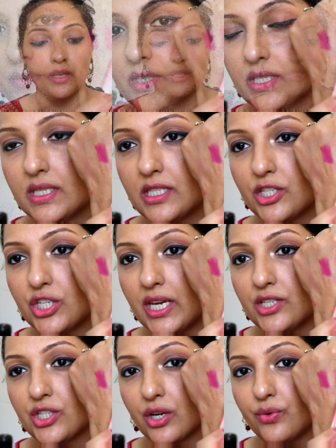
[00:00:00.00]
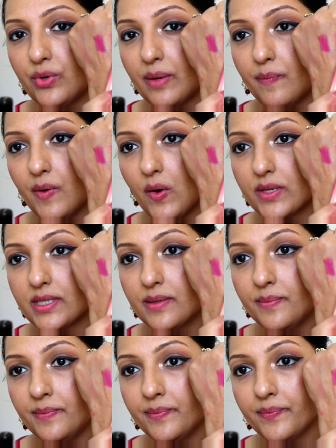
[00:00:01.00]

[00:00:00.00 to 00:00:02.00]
This is the shade Sakura Blossom,